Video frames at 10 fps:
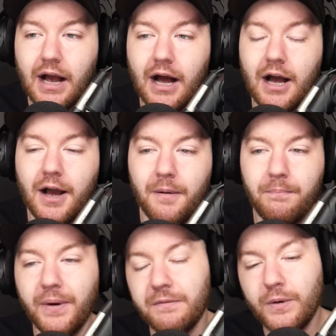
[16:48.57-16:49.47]

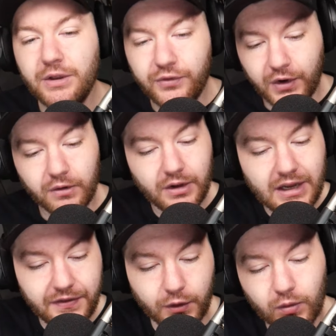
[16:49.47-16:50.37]
But when you start
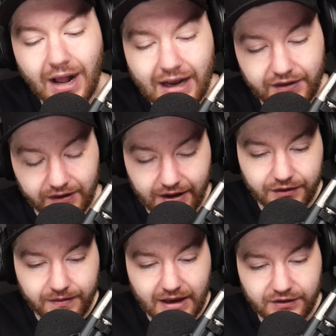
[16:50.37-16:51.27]
looking at the Rockets
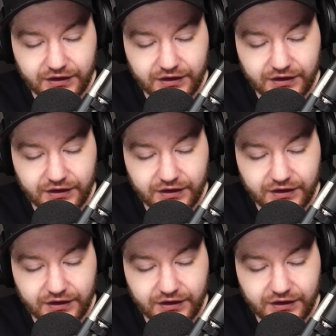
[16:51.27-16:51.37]
lens of things,